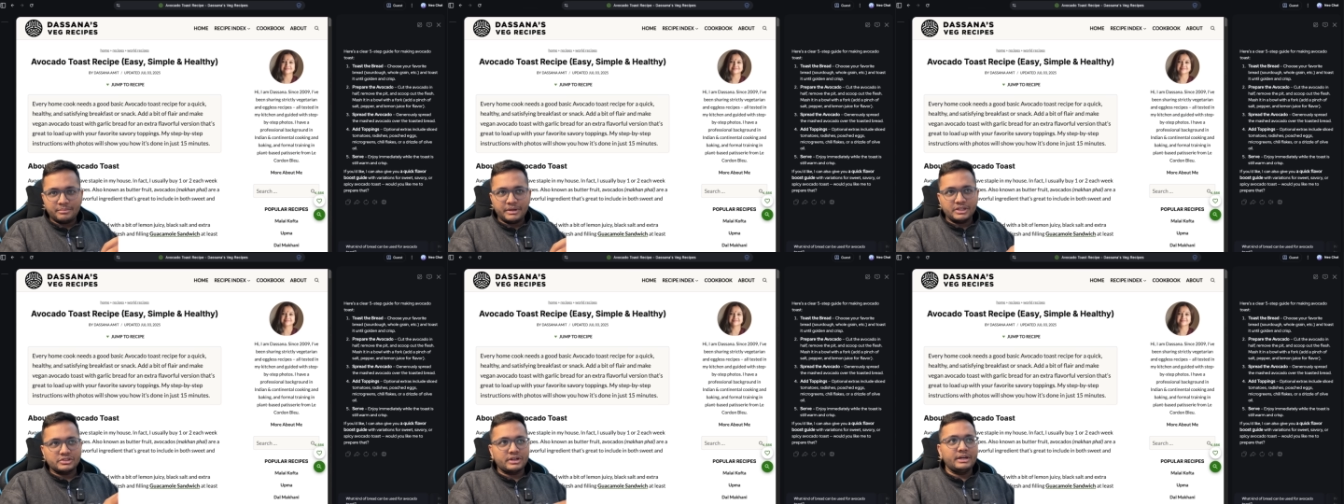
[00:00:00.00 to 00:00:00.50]

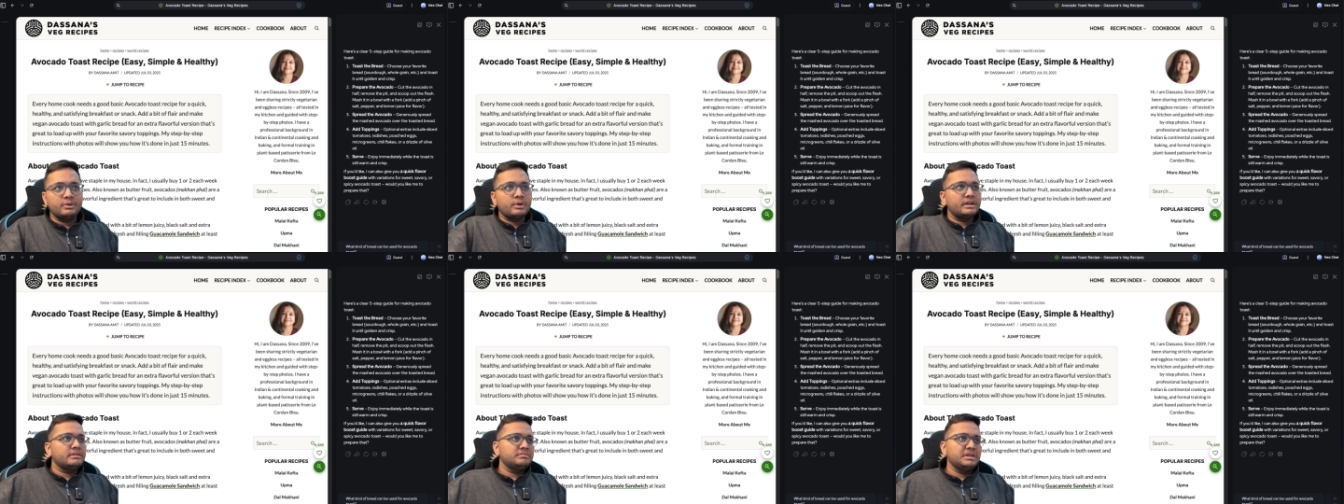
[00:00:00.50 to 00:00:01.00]
page, right? You
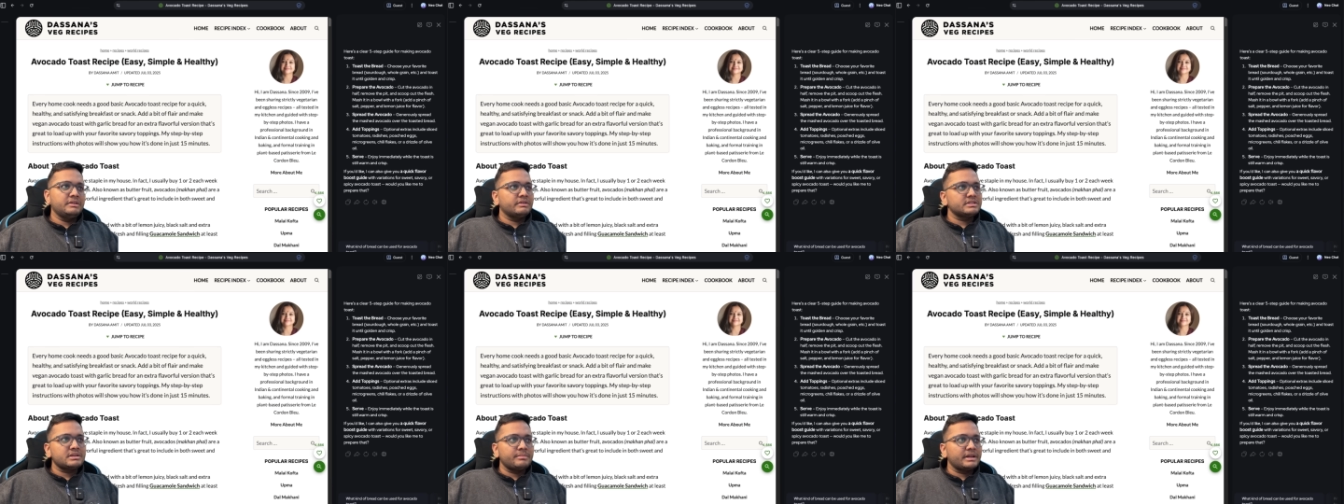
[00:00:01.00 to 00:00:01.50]
can
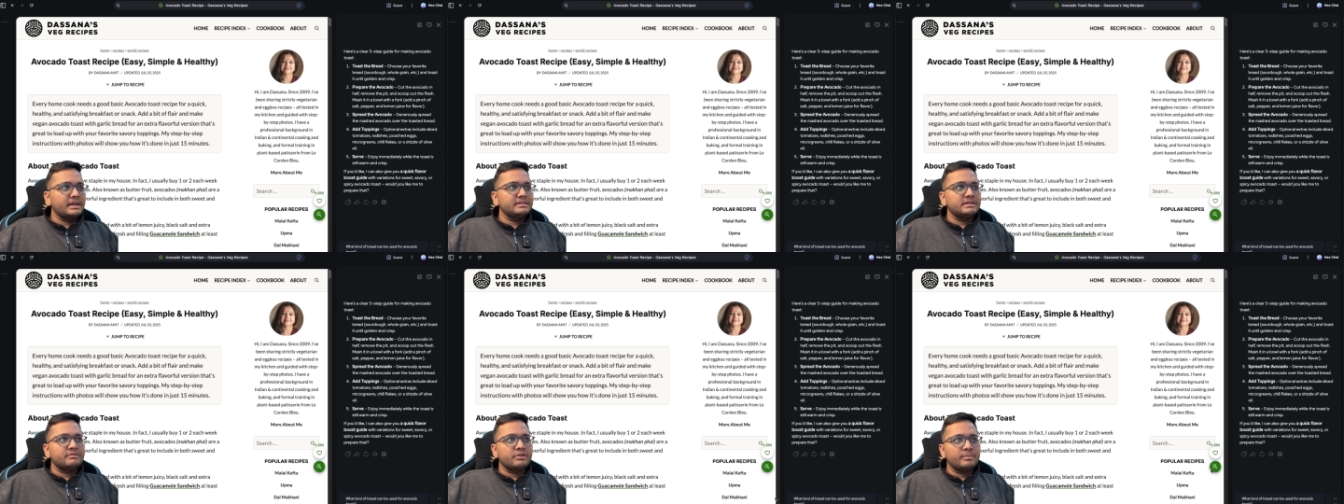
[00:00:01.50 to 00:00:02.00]
even summarize
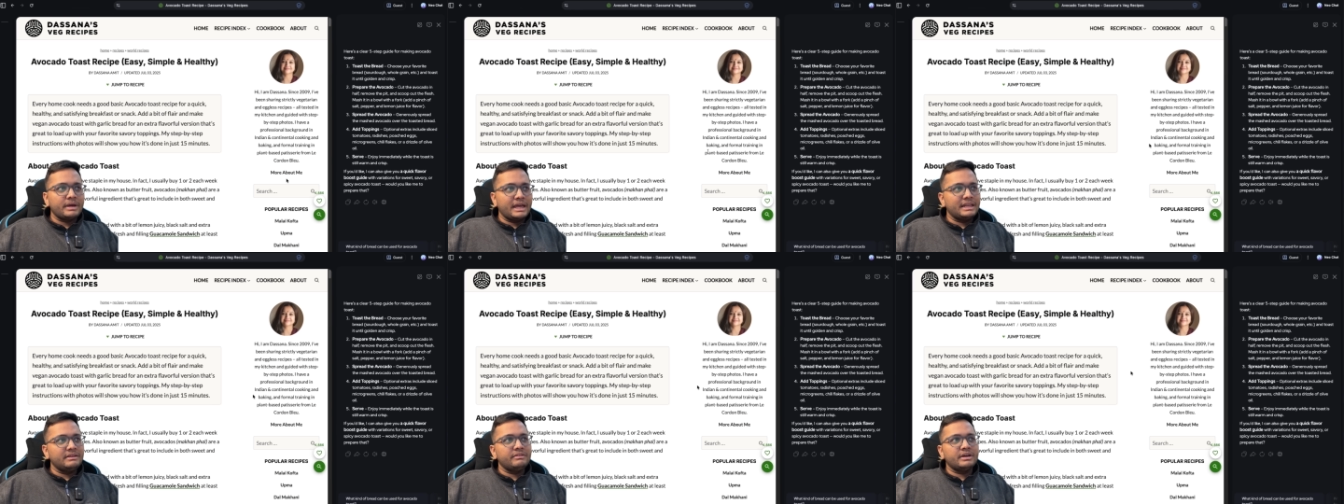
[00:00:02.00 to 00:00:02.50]
it from
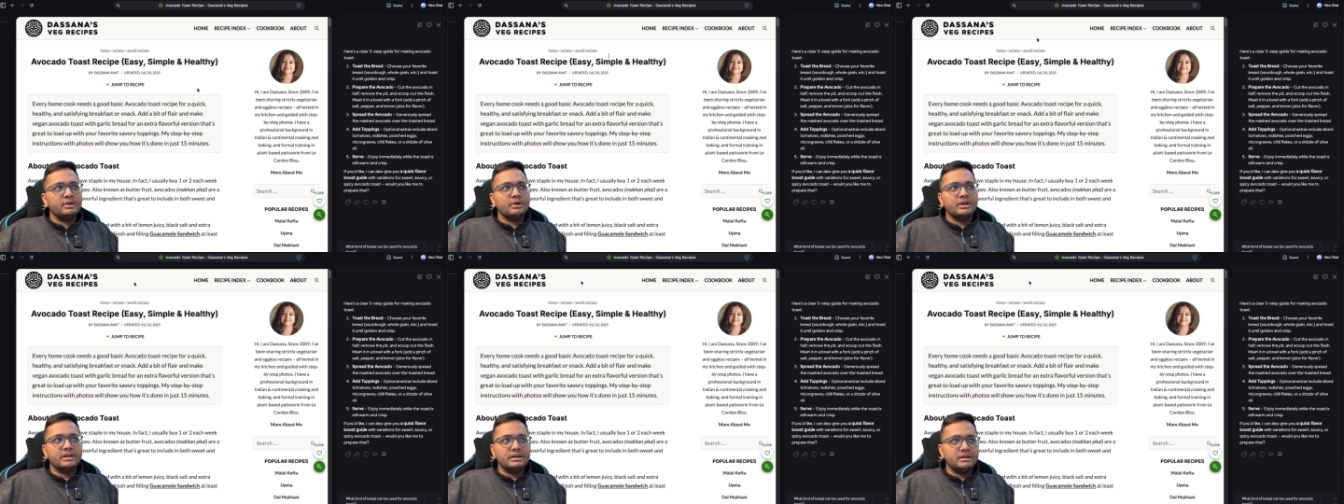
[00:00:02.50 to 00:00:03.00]
anywhere
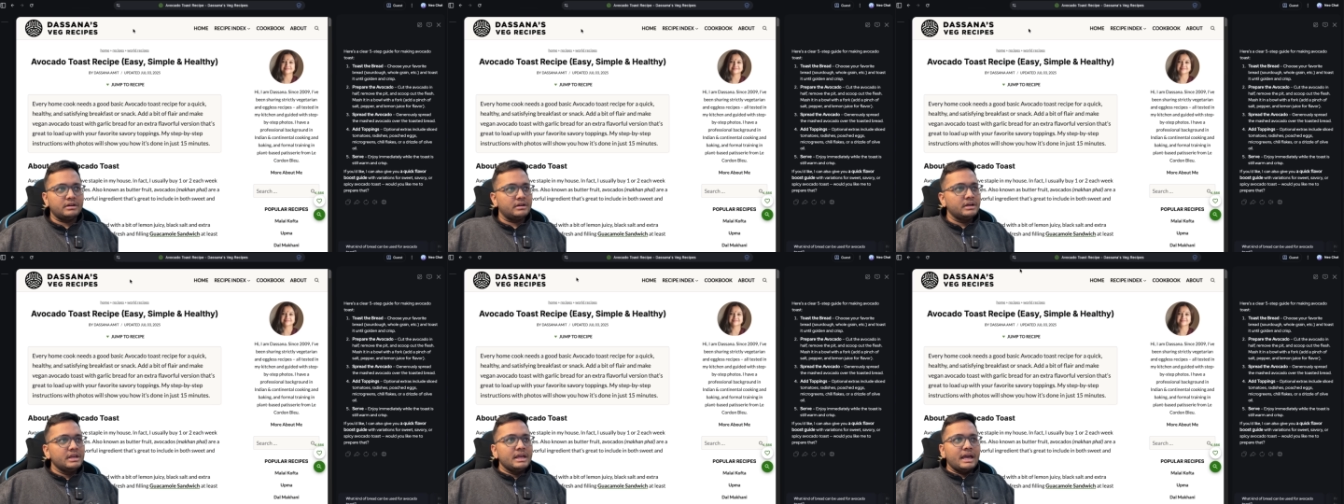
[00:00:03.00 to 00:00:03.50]
or
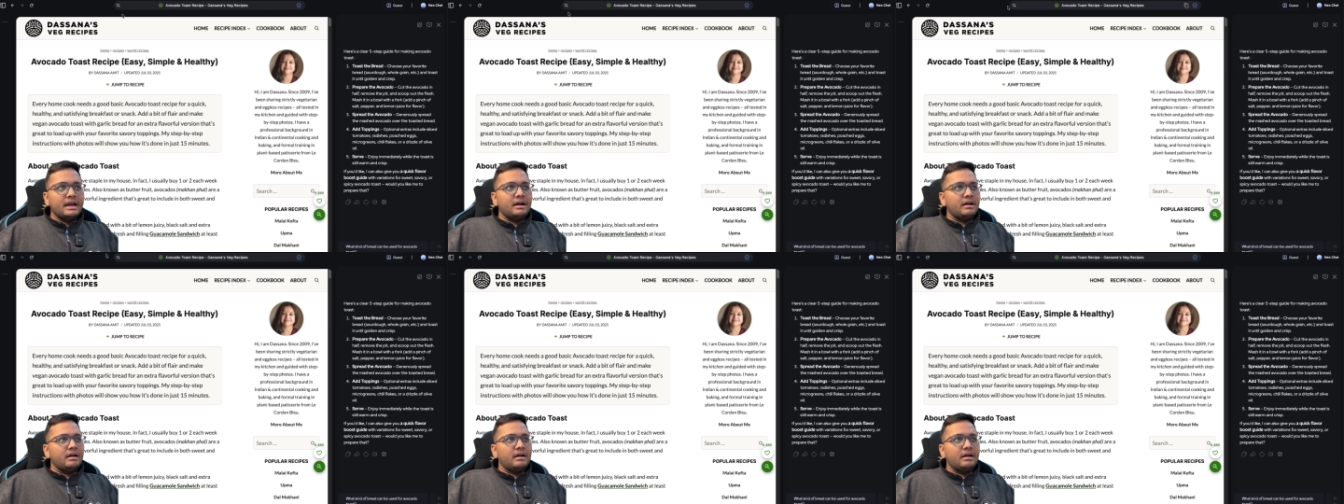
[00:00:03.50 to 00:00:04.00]
uh,
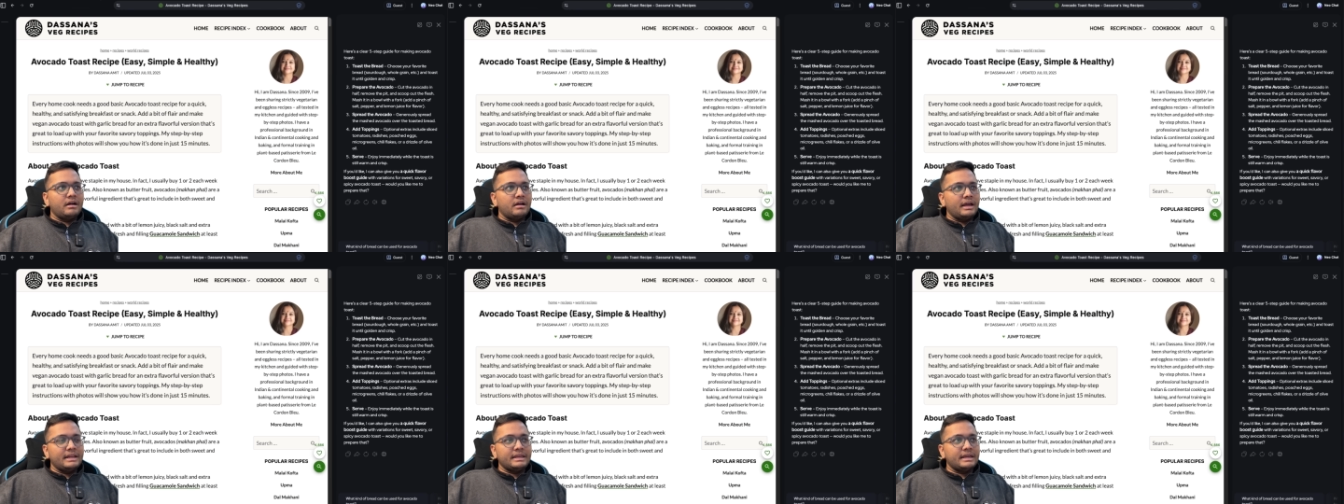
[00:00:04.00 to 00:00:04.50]
uh,
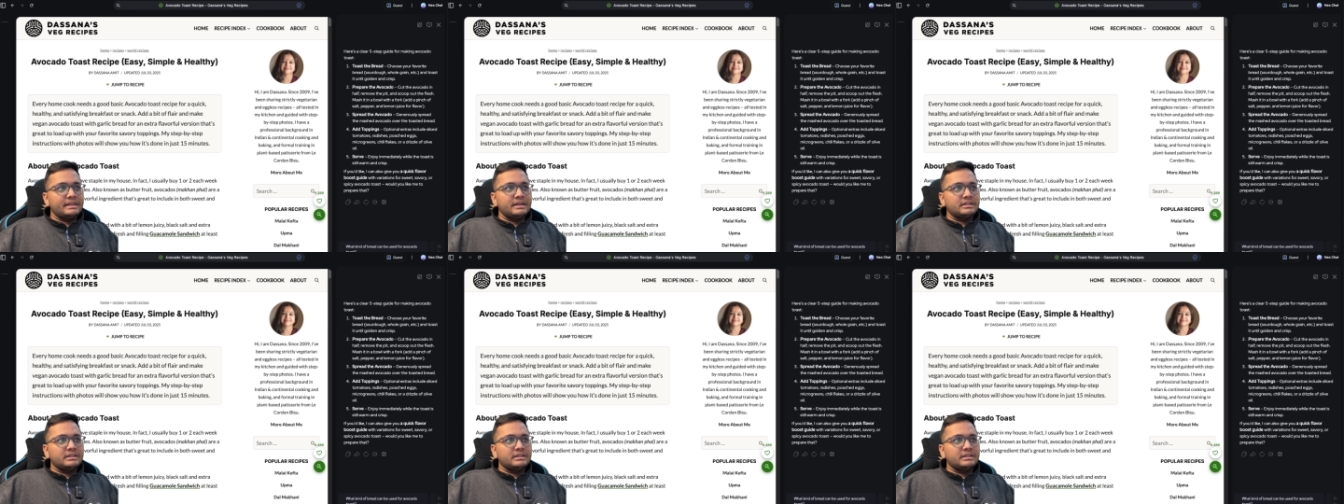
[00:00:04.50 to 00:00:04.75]
any, any